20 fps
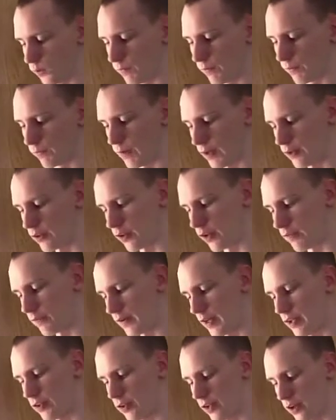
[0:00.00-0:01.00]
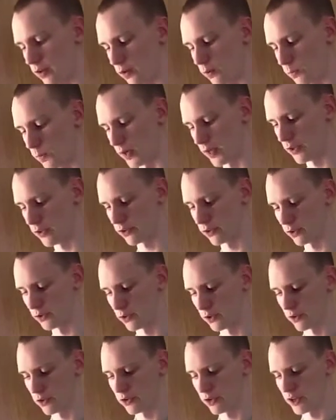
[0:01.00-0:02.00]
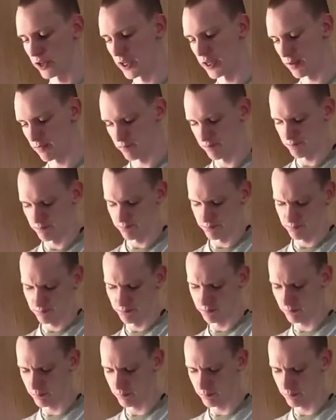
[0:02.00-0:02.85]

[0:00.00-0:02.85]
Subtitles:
of the rest of the vest out of the way so you can see it.